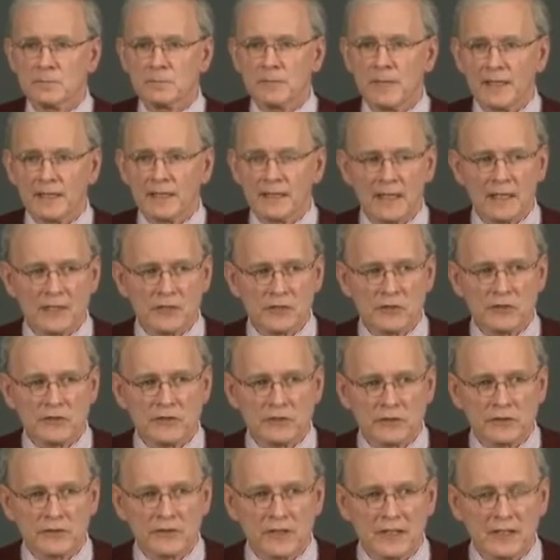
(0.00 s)

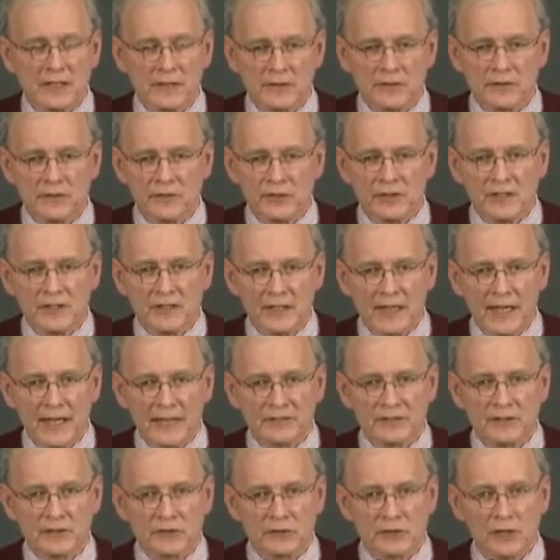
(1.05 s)
medications or three
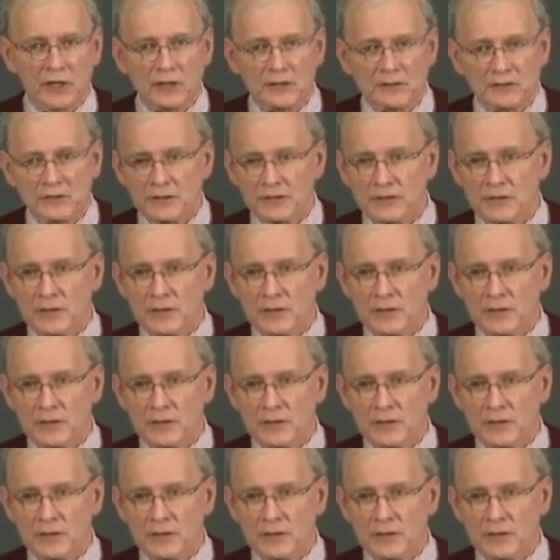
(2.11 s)
classic drugs,